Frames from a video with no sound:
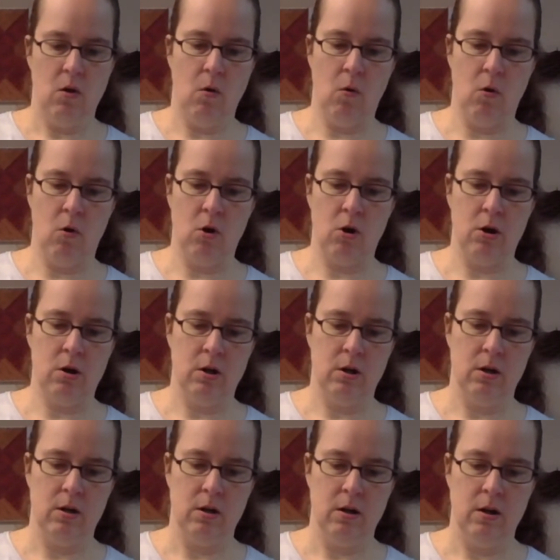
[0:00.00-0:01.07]
or
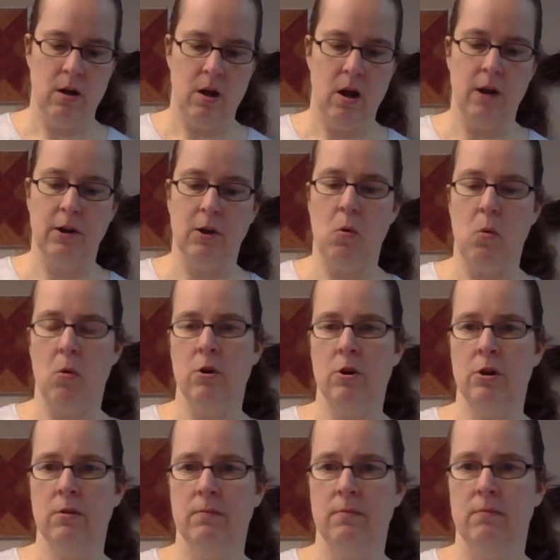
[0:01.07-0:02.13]
on a
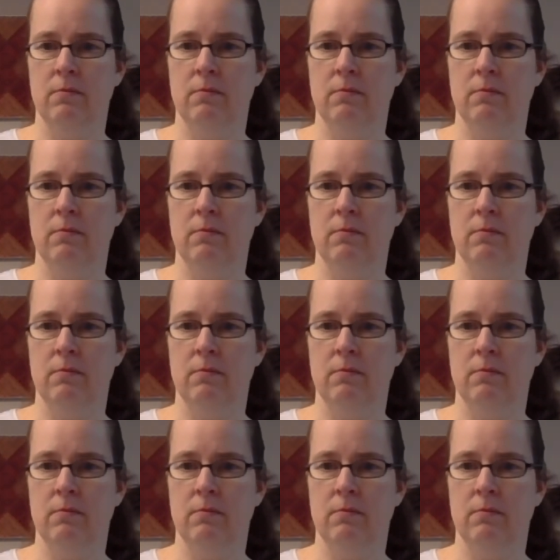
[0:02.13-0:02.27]
corner